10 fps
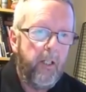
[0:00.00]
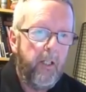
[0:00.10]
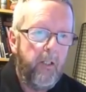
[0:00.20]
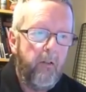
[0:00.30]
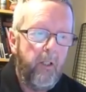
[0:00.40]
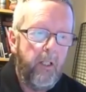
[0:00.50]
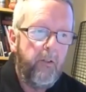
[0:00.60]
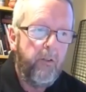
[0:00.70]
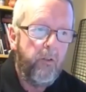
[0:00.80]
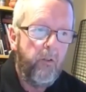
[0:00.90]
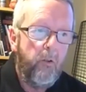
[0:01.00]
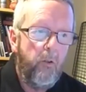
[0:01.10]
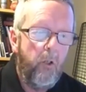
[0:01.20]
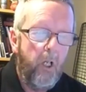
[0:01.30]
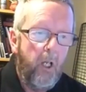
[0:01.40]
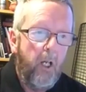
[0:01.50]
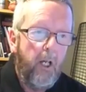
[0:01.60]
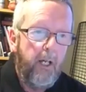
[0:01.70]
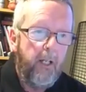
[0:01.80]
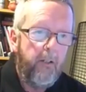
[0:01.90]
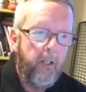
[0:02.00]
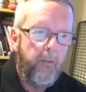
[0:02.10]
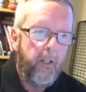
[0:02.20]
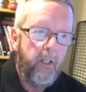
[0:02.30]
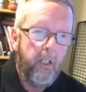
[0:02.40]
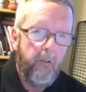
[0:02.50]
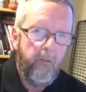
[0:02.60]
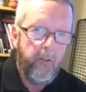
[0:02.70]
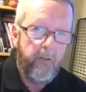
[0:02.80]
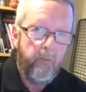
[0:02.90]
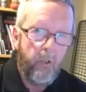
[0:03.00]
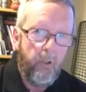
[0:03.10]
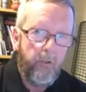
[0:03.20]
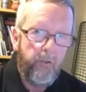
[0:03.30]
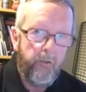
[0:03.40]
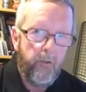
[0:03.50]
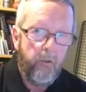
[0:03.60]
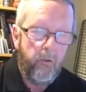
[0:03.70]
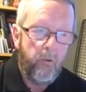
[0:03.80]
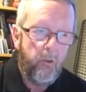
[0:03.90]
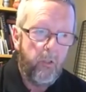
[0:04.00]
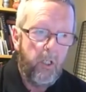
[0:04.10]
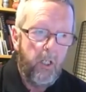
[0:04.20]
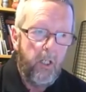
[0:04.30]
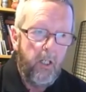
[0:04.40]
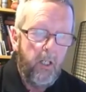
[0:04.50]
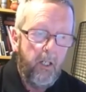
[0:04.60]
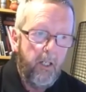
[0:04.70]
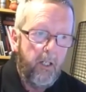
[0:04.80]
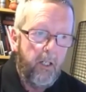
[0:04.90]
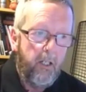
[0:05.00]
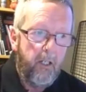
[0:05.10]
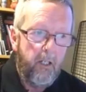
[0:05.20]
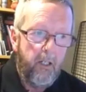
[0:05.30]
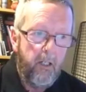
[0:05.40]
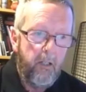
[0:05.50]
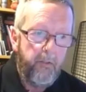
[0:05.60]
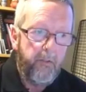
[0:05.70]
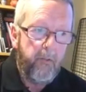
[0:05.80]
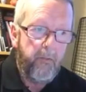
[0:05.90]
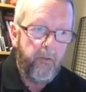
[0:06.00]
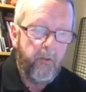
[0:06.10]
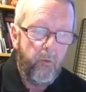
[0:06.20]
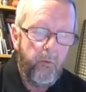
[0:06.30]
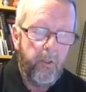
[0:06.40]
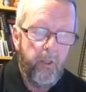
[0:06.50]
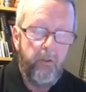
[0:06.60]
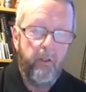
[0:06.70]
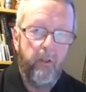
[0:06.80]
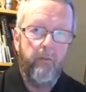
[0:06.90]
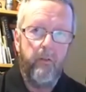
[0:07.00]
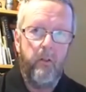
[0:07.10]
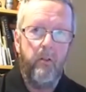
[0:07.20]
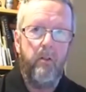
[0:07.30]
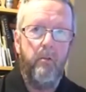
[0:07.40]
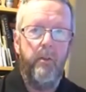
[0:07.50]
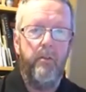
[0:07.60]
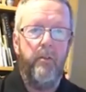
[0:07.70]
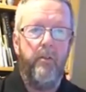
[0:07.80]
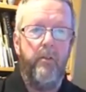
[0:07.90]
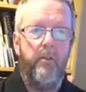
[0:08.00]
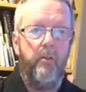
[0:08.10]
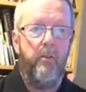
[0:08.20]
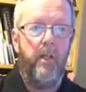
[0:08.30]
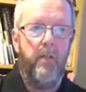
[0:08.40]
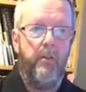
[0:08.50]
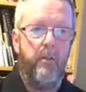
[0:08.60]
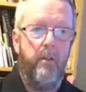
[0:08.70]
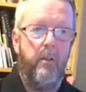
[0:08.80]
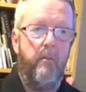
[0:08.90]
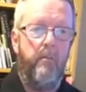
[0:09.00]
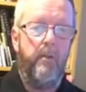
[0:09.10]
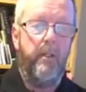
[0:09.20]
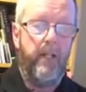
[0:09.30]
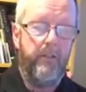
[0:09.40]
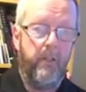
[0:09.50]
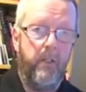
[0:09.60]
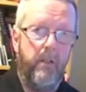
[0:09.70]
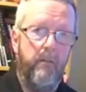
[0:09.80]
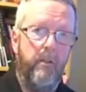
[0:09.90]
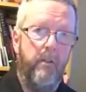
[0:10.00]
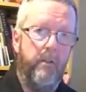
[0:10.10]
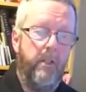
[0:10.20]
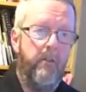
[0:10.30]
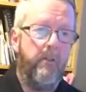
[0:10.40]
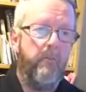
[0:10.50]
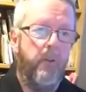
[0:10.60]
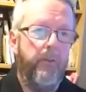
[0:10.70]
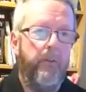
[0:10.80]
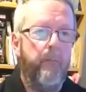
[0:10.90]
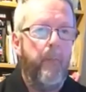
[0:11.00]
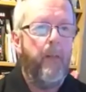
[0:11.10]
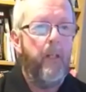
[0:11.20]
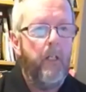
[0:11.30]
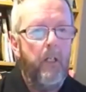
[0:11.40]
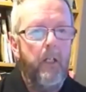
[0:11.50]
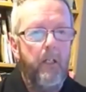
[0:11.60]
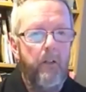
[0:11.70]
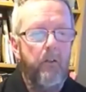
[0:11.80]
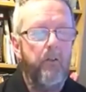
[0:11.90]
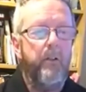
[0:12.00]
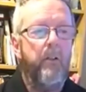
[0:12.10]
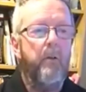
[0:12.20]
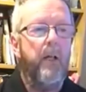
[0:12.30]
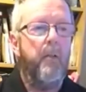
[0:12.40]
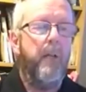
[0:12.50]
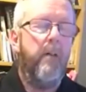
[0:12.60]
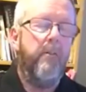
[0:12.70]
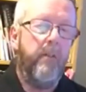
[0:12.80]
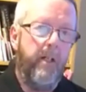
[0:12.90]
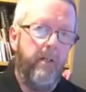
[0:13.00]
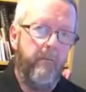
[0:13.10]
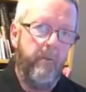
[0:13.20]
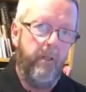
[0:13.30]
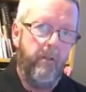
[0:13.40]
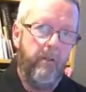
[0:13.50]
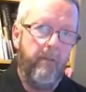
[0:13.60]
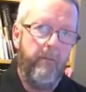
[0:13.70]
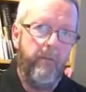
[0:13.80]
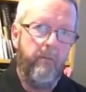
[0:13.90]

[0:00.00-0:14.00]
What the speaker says: you need to add either Irish moss or a substance called protofloc, which is just crushed, compressed Irish moss. And usually you add about 5 milligrams of